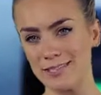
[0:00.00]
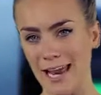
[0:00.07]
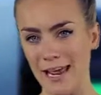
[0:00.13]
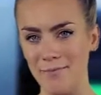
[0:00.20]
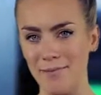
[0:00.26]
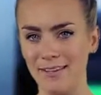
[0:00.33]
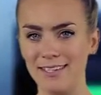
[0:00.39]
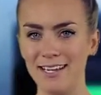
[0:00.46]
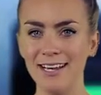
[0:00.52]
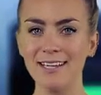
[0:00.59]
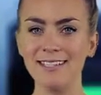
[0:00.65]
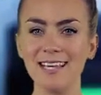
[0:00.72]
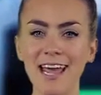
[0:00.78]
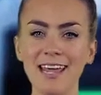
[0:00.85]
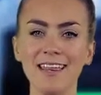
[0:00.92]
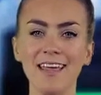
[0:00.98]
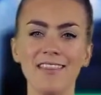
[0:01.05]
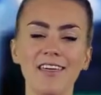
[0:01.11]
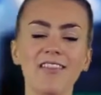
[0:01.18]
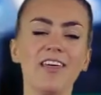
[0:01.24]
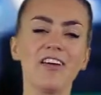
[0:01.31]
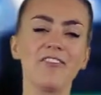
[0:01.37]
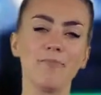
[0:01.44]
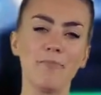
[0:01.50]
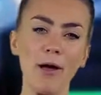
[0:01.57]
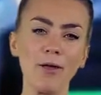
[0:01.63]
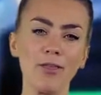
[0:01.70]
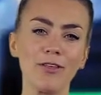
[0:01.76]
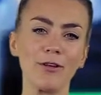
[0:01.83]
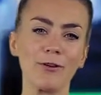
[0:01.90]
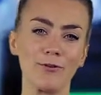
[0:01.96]
statement saying that they have
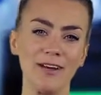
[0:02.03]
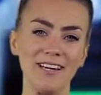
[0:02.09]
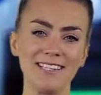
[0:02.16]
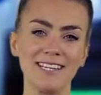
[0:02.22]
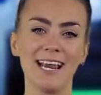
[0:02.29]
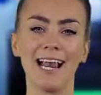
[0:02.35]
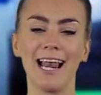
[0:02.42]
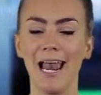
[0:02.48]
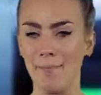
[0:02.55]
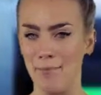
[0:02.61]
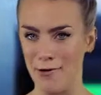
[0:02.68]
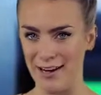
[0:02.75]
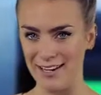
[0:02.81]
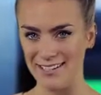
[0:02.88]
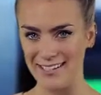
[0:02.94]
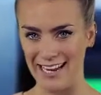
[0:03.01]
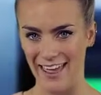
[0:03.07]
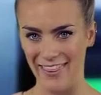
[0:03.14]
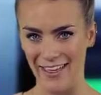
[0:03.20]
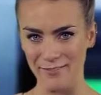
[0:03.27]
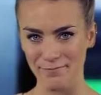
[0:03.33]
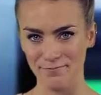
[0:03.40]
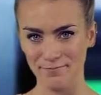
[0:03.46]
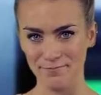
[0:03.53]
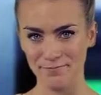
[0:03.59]
both agreed to collaborate together.